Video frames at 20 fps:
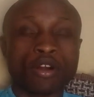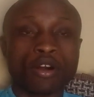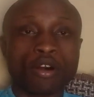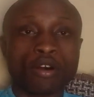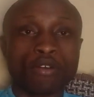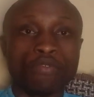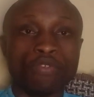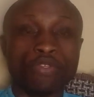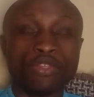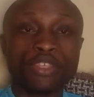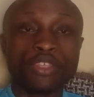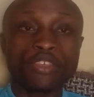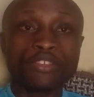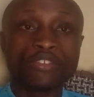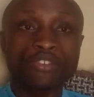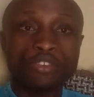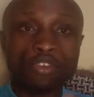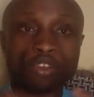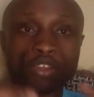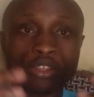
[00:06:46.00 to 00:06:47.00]
of
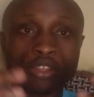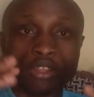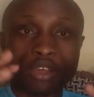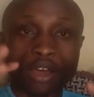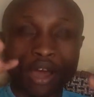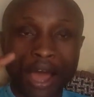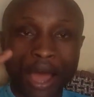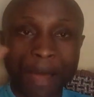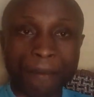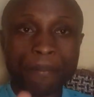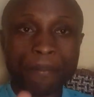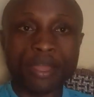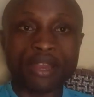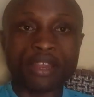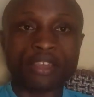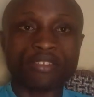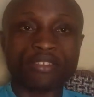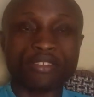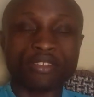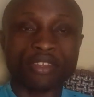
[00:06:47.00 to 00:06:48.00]
this
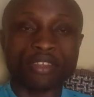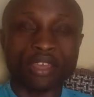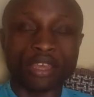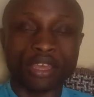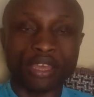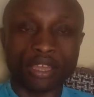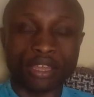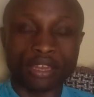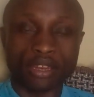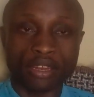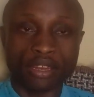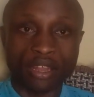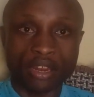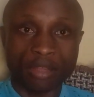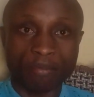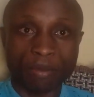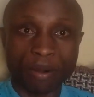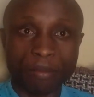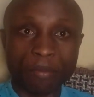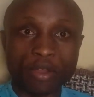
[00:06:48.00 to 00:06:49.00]
happening in the
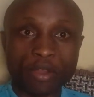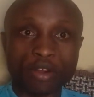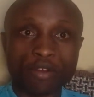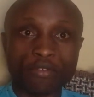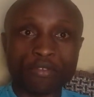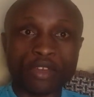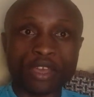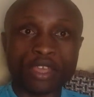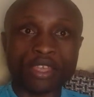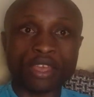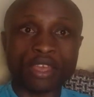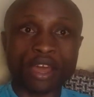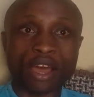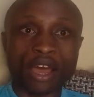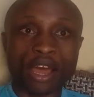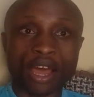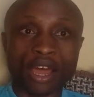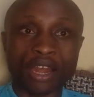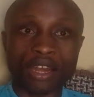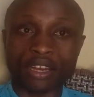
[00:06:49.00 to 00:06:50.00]
Republic of Kenya
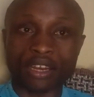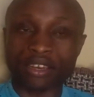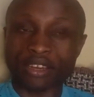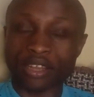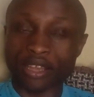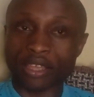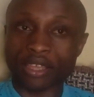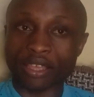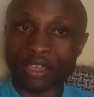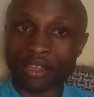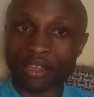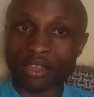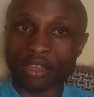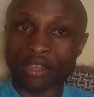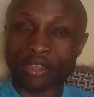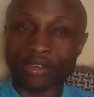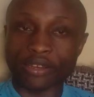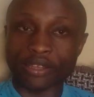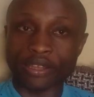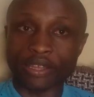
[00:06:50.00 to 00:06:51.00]
and taking
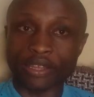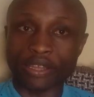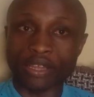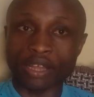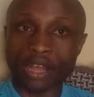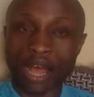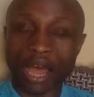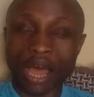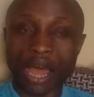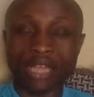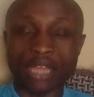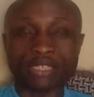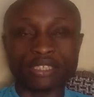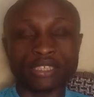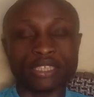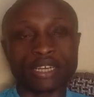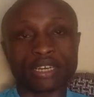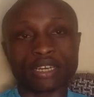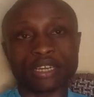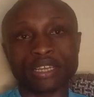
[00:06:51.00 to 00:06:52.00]
the
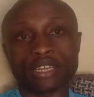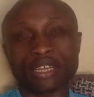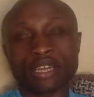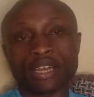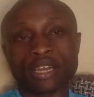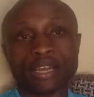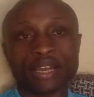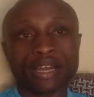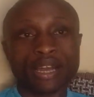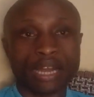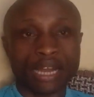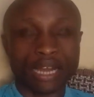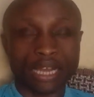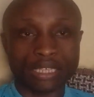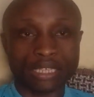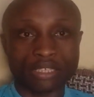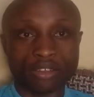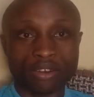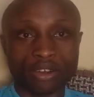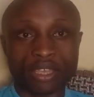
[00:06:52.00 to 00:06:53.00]
Njeri
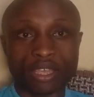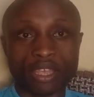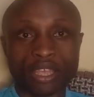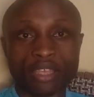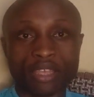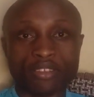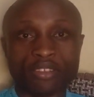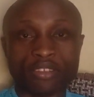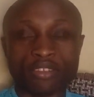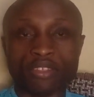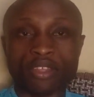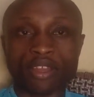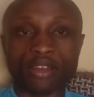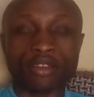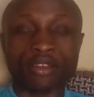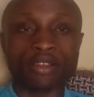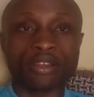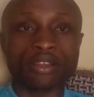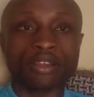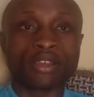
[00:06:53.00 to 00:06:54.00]
as a case is that
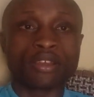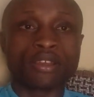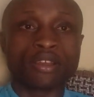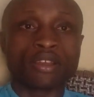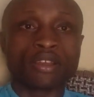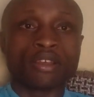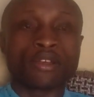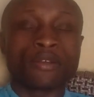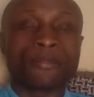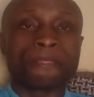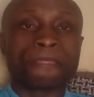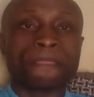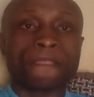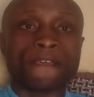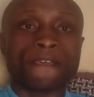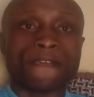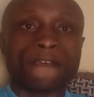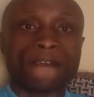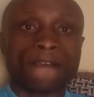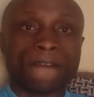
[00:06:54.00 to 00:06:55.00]

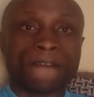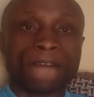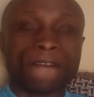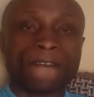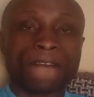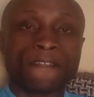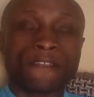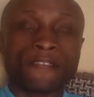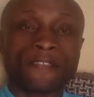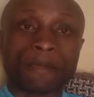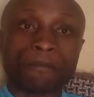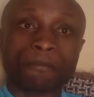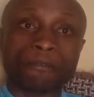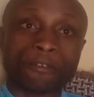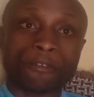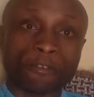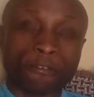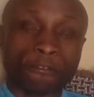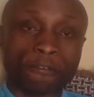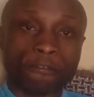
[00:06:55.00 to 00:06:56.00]
uh, in
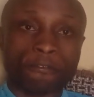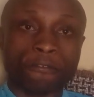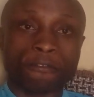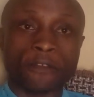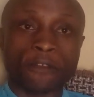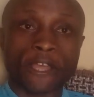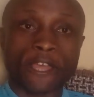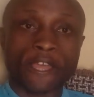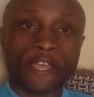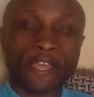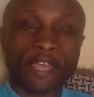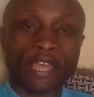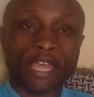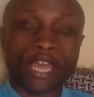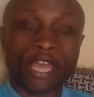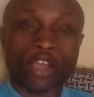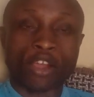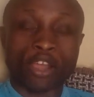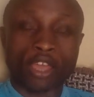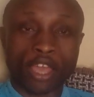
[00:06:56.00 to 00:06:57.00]
terms of
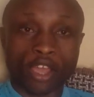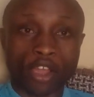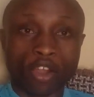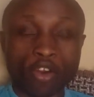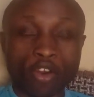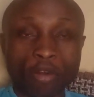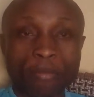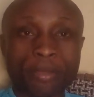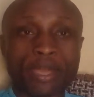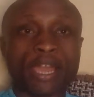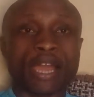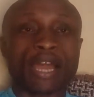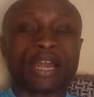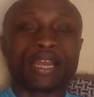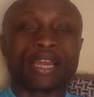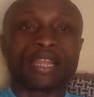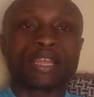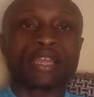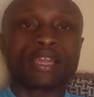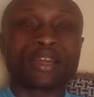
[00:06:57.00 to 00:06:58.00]
e
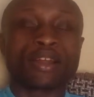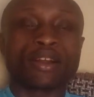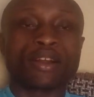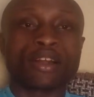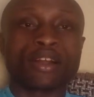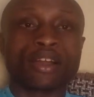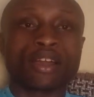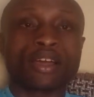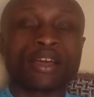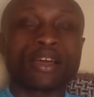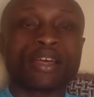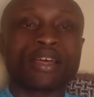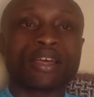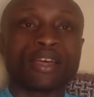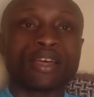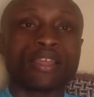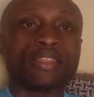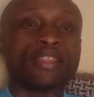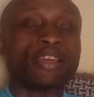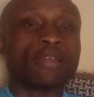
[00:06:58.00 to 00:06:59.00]
economically,
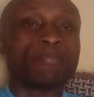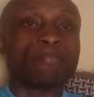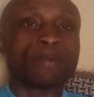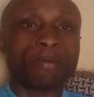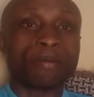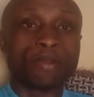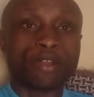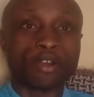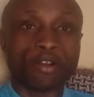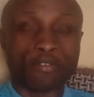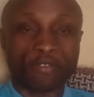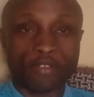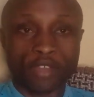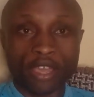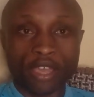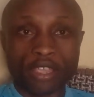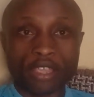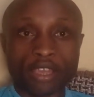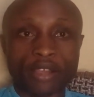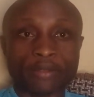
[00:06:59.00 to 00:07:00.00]
uh, the Republic of
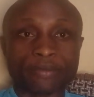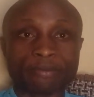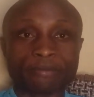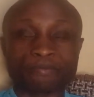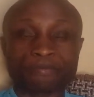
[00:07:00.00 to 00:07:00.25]
Kenya